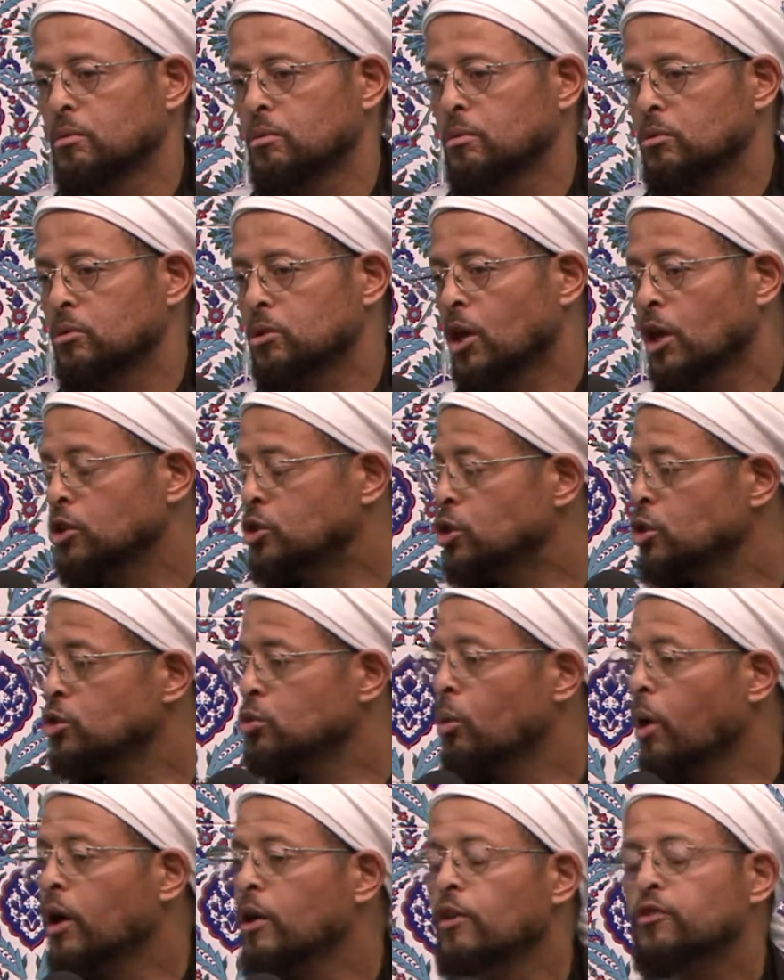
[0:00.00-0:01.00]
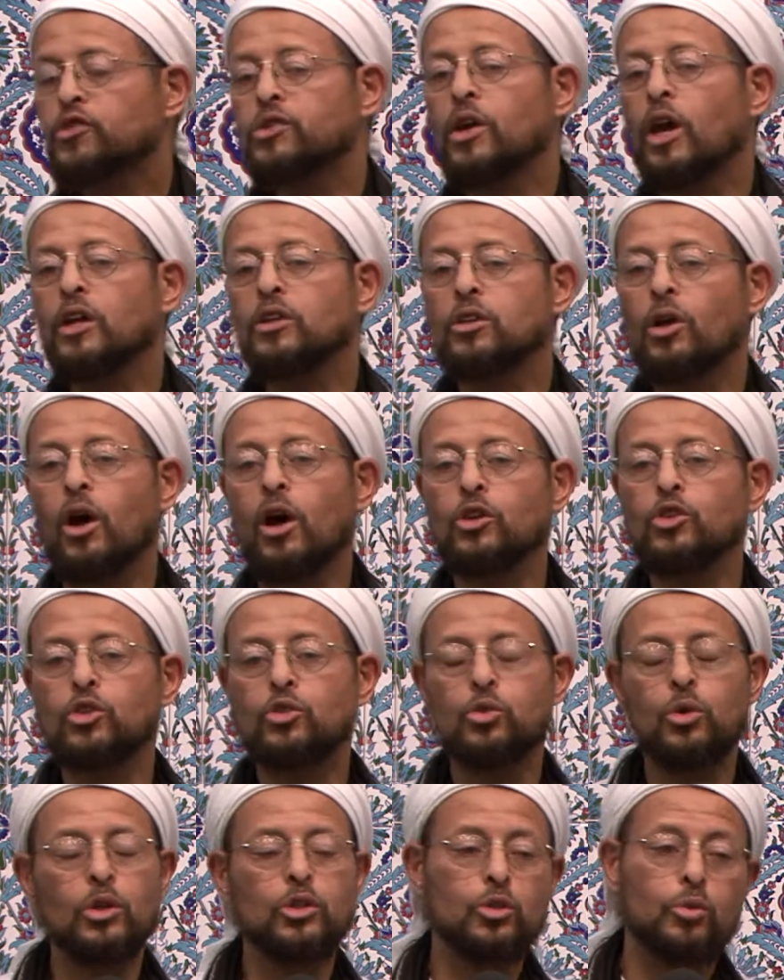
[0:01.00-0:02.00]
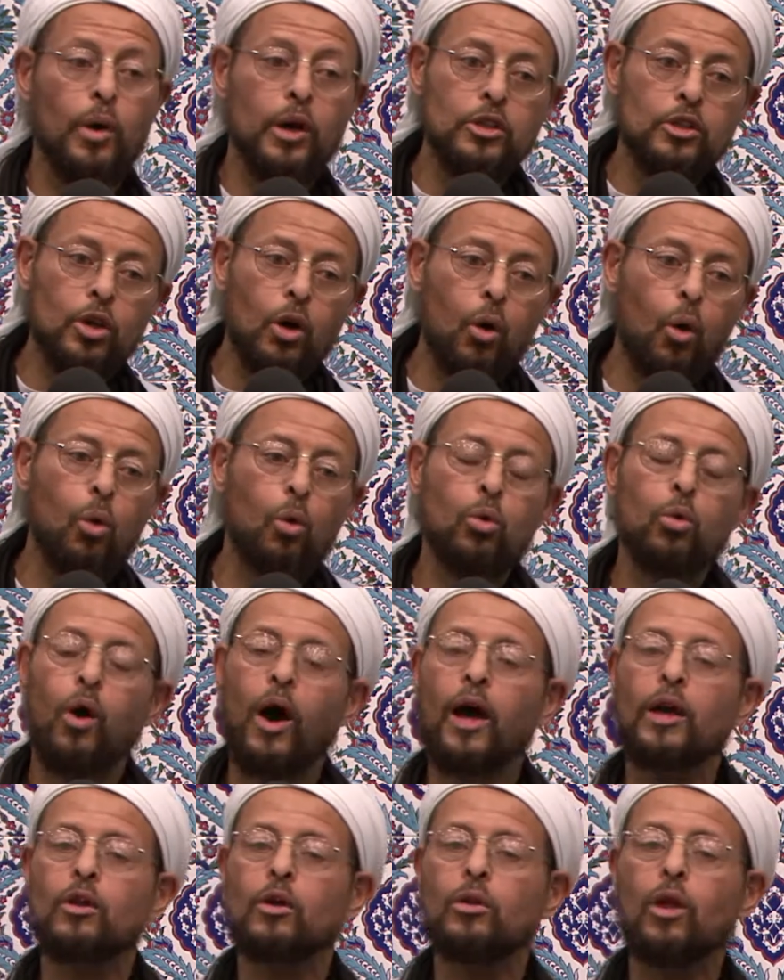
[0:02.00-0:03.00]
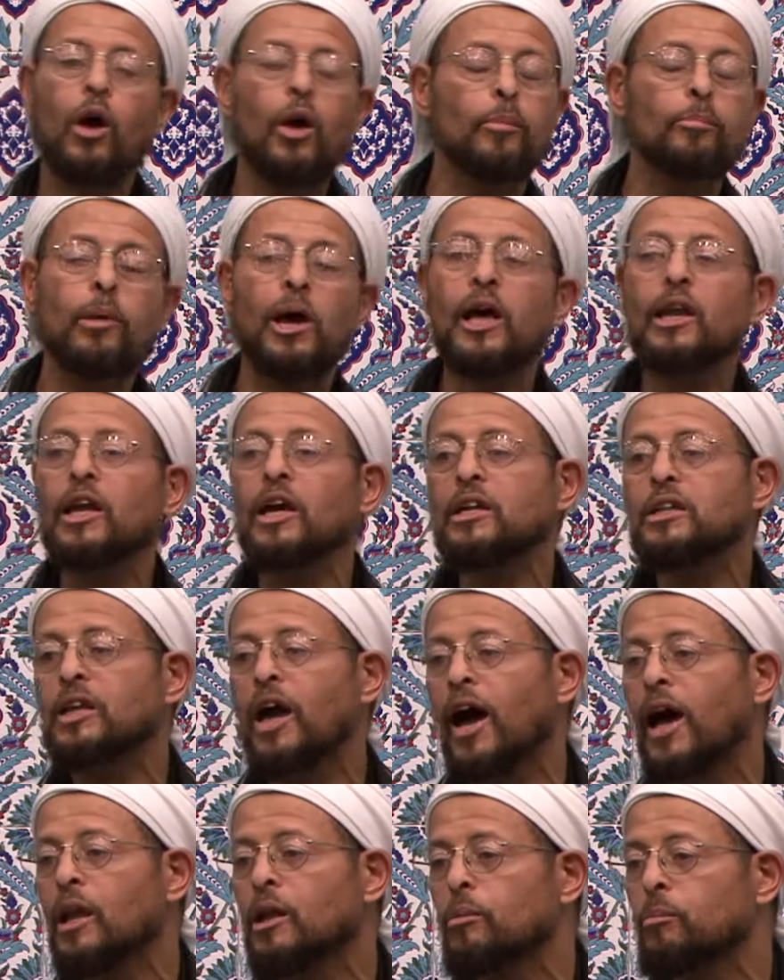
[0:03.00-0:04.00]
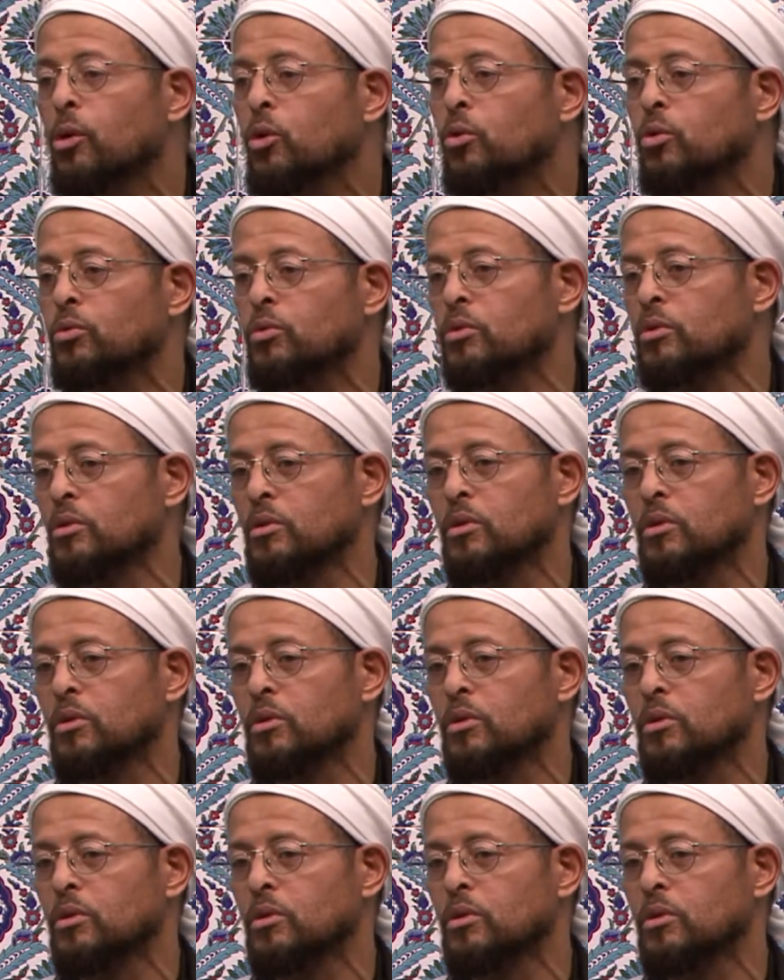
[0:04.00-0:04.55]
This is one of Shaitan's tricks. When taqulu ala Allah ma la ta'lamun.